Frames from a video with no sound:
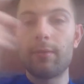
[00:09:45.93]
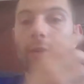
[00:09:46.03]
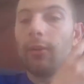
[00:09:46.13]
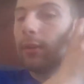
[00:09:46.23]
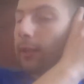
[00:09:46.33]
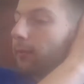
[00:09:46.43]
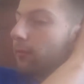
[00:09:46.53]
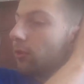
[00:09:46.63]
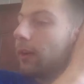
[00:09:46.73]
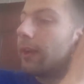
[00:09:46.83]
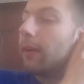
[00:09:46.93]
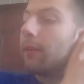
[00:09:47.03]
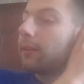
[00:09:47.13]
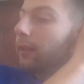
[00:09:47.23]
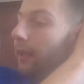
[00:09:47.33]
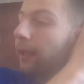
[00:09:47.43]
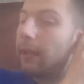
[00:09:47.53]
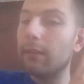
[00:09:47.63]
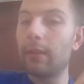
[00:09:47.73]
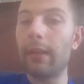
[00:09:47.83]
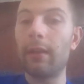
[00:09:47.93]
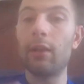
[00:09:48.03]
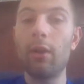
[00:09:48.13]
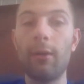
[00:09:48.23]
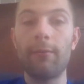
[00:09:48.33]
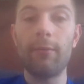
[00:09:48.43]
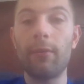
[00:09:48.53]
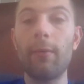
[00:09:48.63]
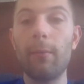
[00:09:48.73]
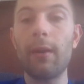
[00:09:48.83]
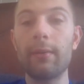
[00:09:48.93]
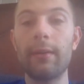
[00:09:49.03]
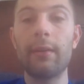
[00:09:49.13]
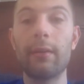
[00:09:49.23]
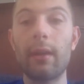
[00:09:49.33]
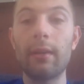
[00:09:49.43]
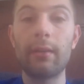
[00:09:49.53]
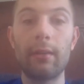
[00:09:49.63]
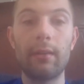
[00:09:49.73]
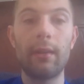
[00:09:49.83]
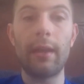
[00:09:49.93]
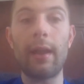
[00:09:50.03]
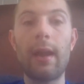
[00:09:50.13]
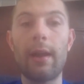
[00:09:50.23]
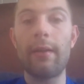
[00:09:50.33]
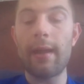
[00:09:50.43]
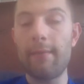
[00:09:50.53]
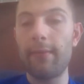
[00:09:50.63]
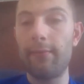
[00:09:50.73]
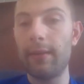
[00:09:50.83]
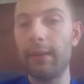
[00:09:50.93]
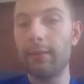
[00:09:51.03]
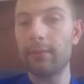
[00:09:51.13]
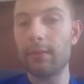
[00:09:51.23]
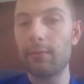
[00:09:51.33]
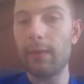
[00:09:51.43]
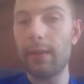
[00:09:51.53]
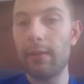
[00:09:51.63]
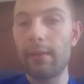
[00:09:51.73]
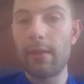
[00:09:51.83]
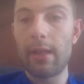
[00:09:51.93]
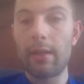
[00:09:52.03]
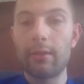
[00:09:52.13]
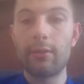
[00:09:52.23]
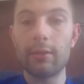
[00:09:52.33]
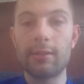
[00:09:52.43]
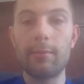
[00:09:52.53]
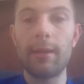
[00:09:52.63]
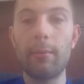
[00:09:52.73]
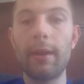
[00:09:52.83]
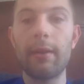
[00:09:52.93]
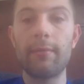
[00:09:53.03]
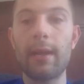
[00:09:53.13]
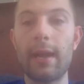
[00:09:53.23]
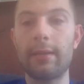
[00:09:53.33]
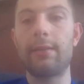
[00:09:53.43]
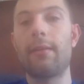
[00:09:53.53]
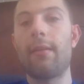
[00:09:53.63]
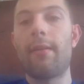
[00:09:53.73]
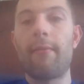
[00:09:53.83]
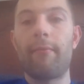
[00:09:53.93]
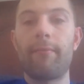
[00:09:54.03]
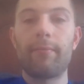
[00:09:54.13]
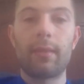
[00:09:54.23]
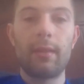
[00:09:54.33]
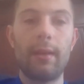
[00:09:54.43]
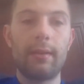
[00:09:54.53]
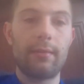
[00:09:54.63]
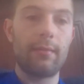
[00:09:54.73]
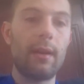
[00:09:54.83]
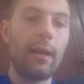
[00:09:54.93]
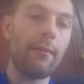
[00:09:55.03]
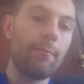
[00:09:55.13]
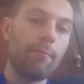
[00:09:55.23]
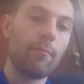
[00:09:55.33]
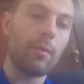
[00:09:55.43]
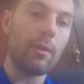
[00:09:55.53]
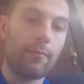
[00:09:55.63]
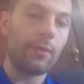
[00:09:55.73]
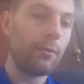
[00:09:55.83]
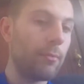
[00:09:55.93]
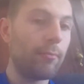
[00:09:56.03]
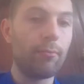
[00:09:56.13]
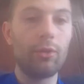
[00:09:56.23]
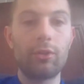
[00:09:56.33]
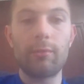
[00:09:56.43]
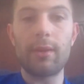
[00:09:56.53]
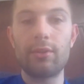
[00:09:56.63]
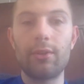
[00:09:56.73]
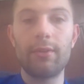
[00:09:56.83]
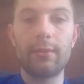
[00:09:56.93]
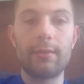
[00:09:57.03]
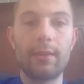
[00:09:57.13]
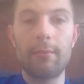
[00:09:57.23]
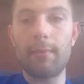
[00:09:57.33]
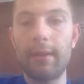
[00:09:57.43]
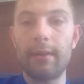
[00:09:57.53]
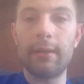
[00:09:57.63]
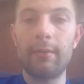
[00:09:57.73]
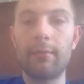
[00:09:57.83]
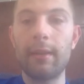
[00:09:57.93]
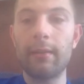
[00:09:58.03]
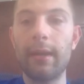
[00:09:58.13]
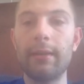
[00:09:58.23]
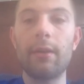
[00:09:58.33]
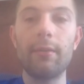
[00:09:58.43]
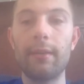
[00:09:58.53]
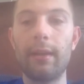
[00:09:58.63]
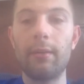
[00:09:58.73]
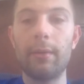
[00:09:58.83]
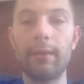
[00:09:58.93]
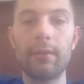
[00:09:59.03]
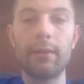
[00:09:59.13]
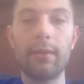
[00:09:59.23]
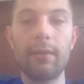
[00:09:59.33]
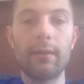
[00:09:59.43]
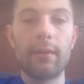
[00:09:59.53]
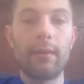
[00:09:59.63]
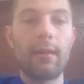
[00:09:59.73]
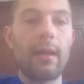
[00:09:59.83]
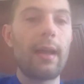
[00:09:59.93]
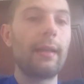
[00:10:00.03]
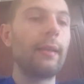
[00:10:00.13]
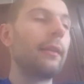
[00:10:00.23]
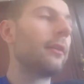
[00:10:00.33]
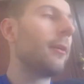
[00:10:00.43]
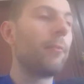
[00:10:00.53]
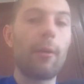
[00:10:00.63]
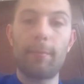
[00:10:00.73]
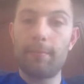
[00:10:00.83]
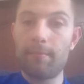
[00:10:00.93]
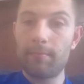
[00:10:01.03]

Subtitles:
Don't let them dry out. They love water, and they are heavy feeders as well, just to be aware of that. Like, I have a few Moussa Bajous in my garden. They die down in the winter, and then they come up.